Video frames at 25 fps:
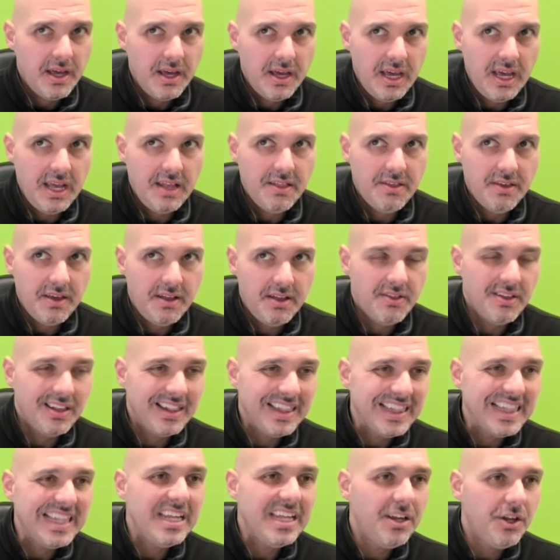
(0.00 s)
it's a
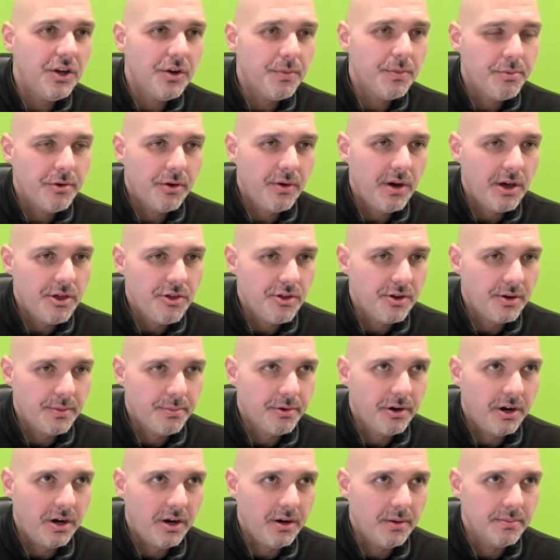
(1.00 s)
linear progression of
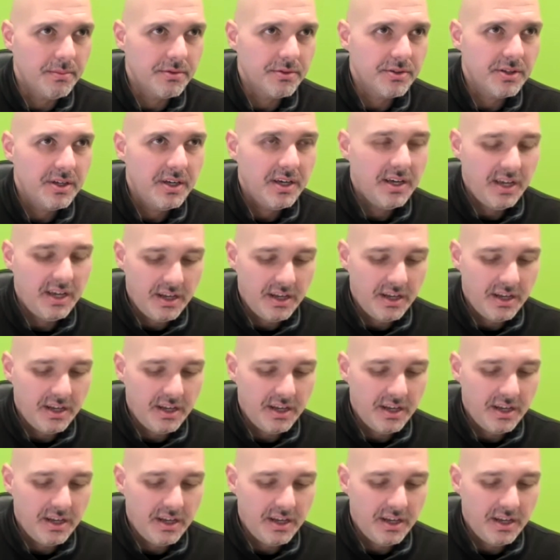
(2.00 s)
problems.